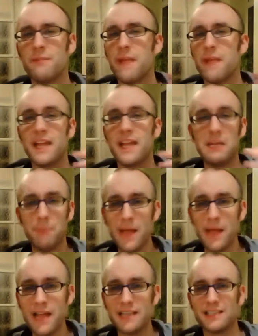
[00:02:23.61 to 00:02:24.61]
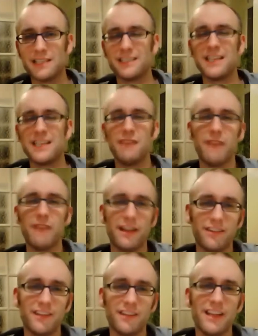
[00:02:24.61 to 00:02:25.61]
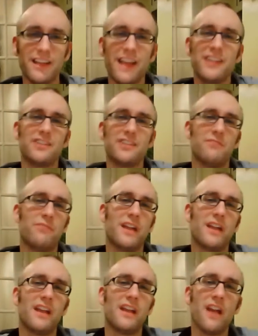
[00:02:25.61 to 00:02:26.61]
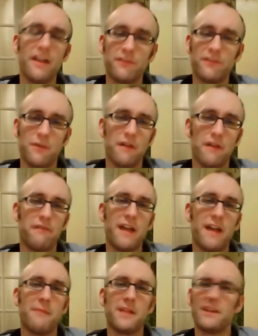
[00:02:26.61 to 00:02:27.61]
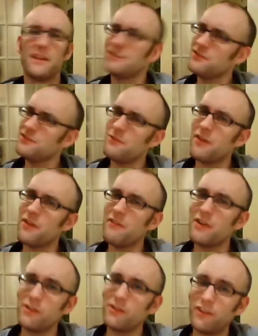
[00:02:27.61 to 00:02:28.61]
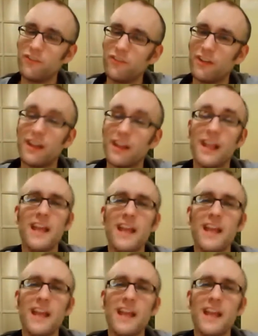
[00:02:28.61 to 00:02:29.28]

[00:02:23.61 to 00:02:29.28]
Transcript: making peace and seeking reconciliation and bringing life to our family. And do you know what? They're a Christian."